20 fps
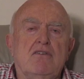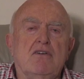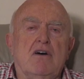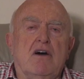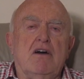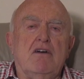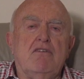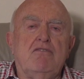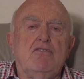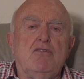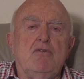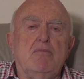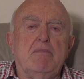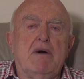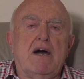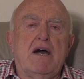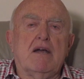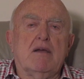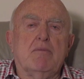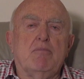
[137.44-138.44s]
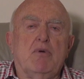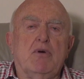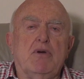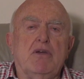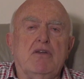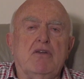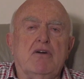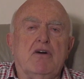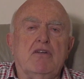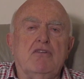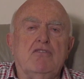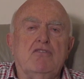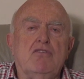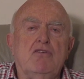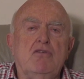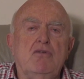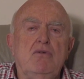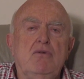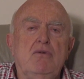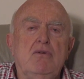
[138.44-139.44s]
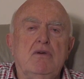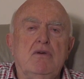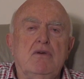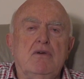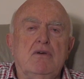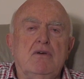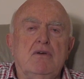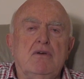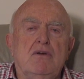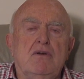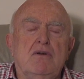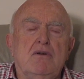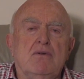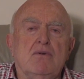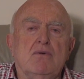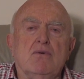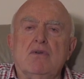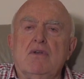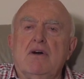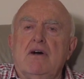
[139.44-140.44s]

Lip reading: dived to mark 0.92 or